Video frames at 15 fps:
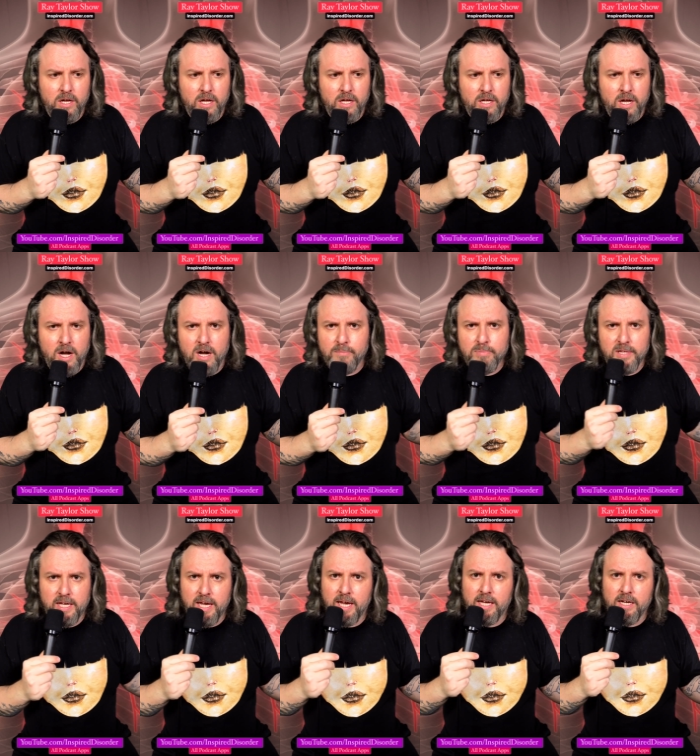
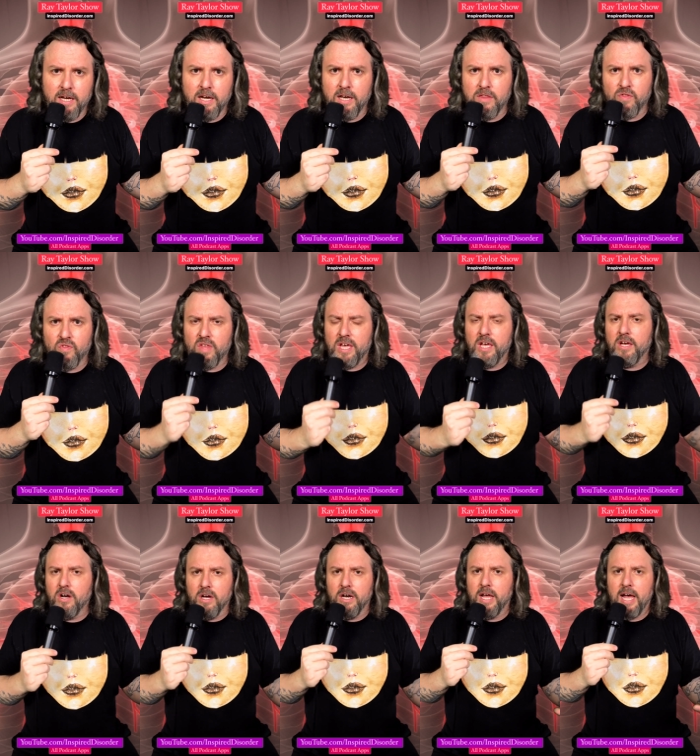complicated thing
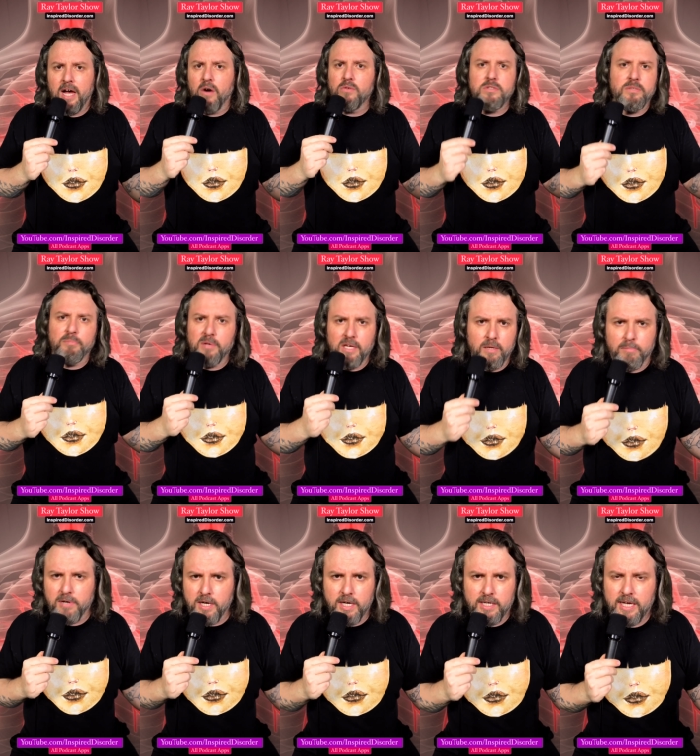on how to be a
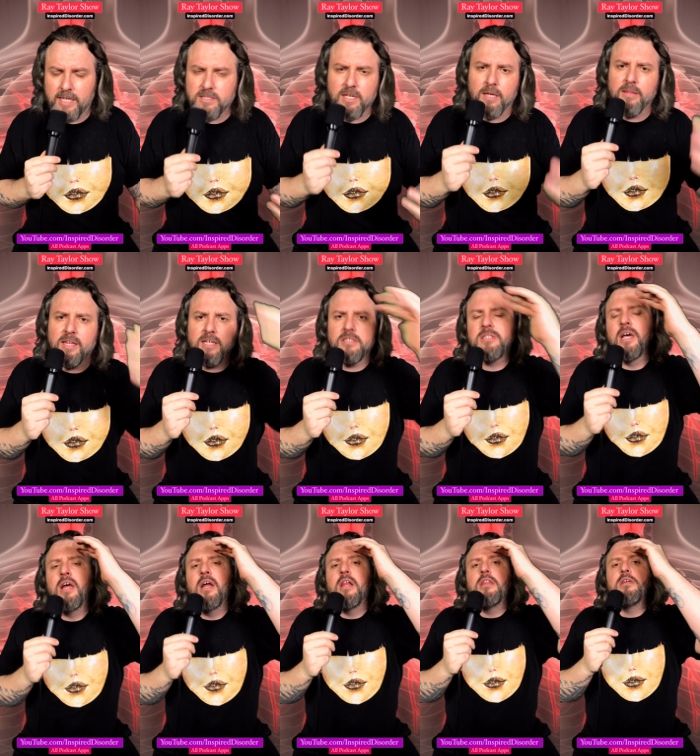podcast. Like, that's
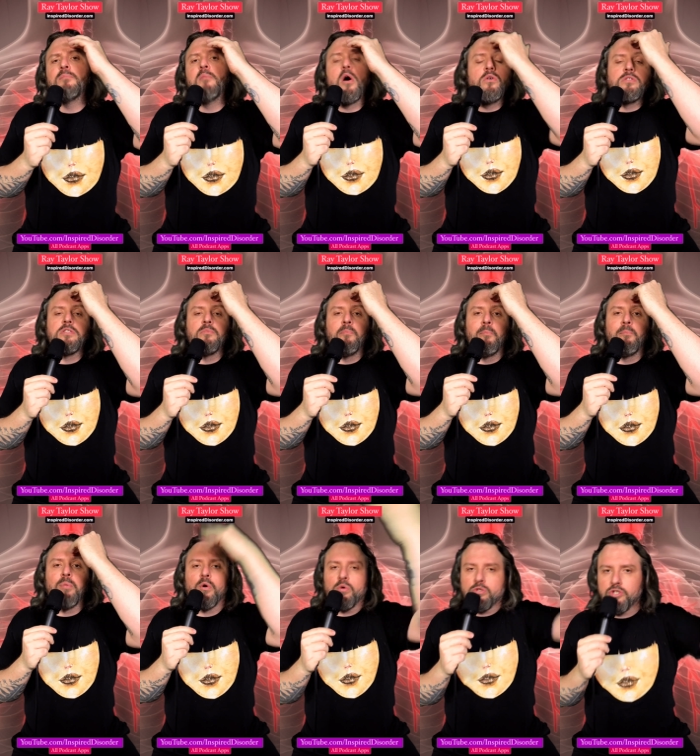the most
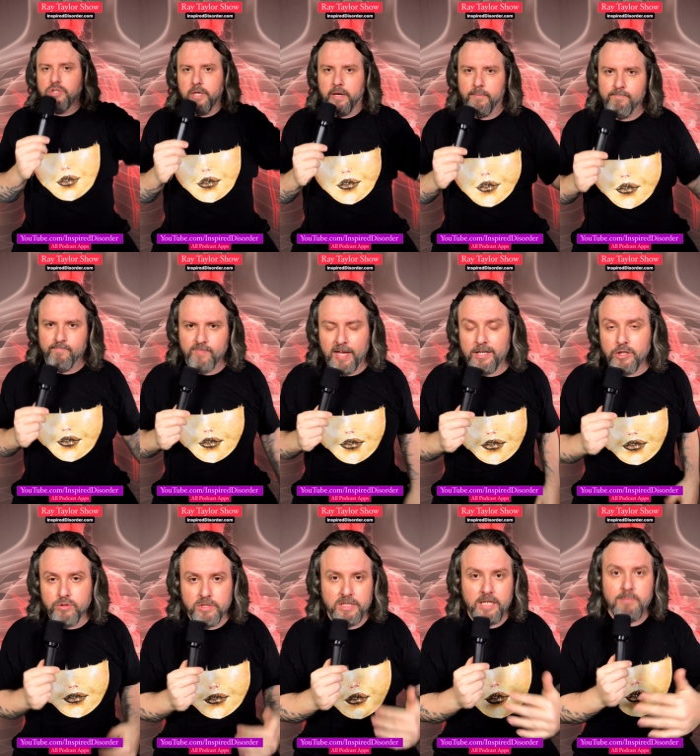bullshit. And you
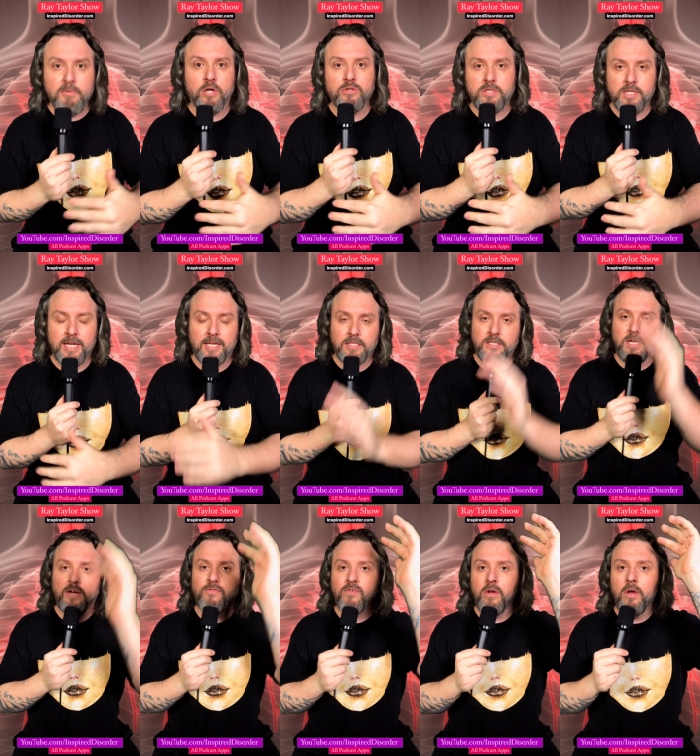see most of that
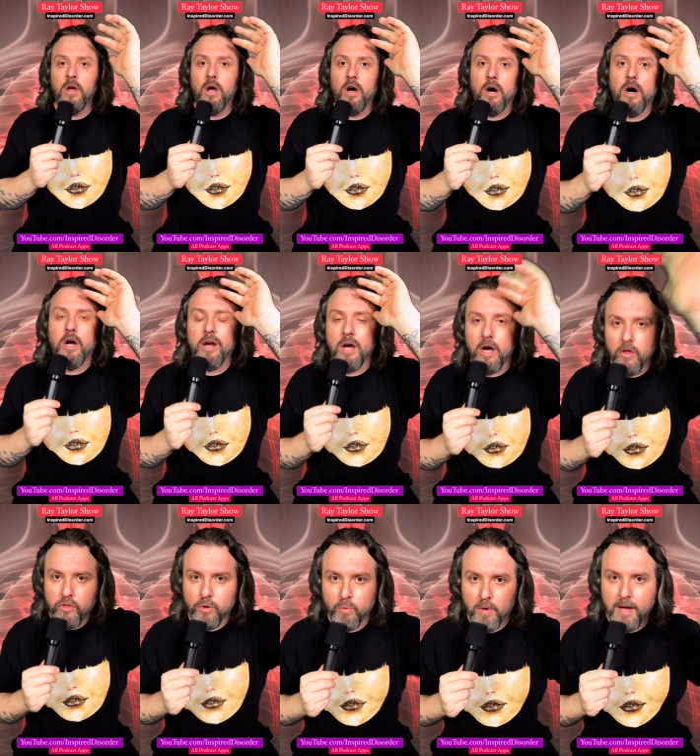stuff on
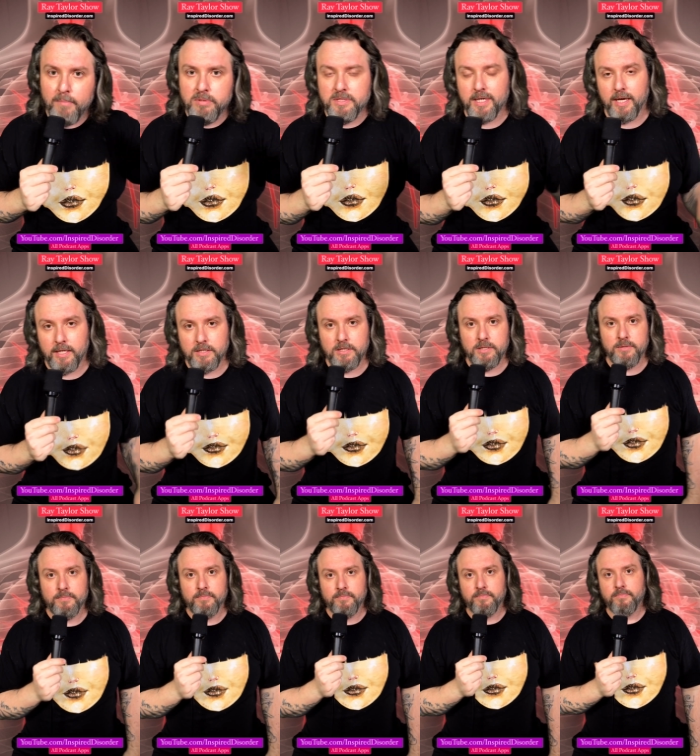other websites.
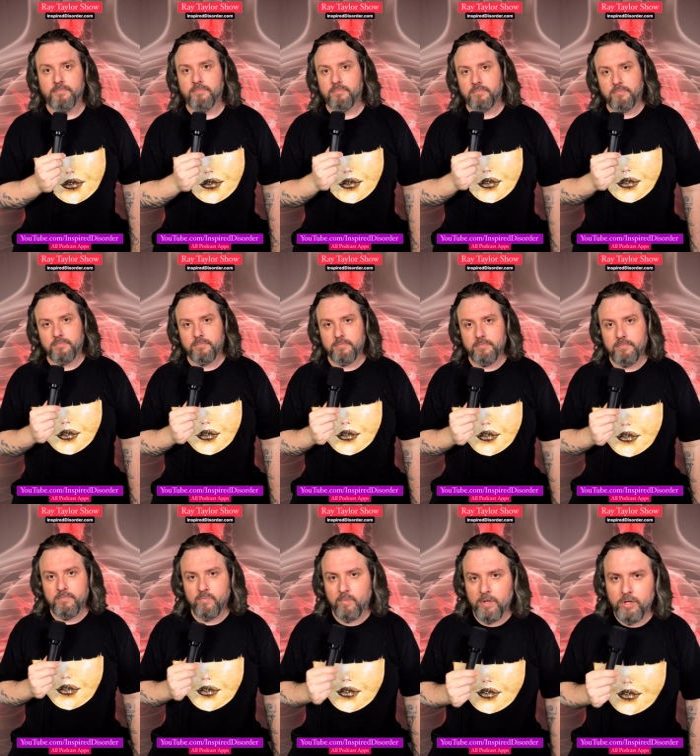
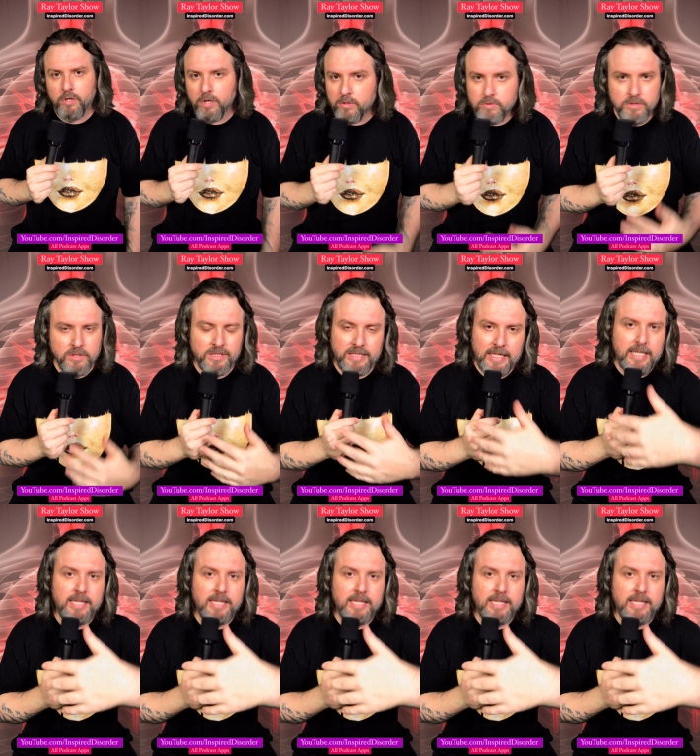You don't see